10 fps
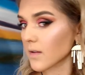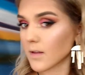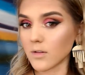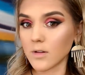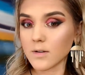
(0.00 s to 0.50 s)

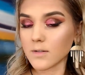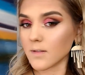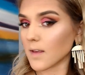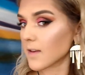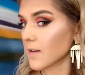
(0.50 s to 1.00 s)
It looks
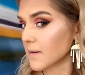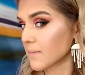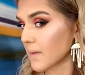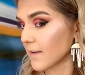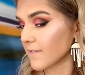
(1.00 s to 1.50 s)
like
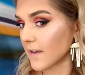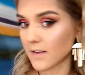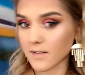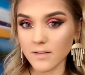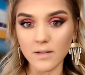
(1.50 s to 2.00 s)
my
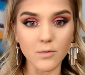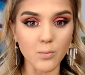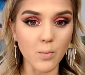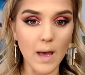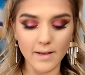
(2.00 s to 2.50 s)
face is
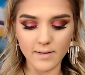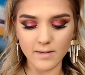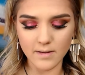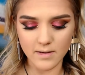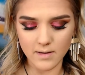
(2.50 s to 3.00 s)
wet,
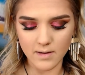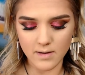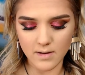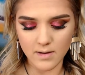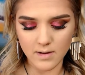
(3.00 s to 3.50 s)

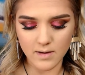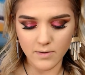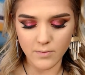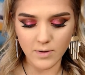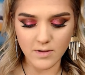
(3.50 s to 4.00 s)

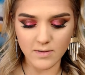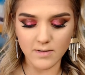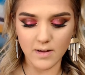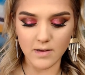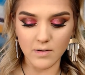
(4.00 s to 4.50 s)
which is
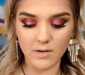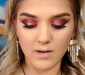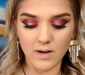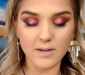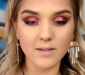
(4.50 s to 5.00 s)
like
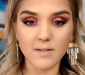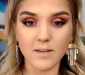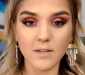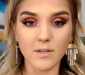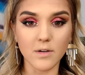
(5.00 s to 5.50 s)

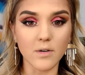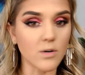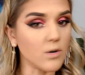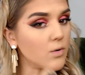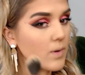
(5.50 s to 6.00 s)
honestly the
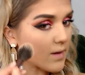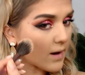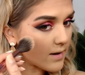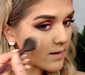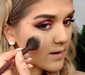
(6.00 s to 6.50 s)
goal with
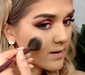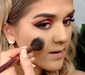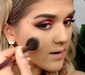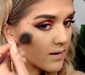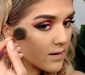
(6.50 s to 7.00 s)

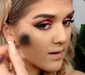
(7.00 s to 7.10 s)
highlighter.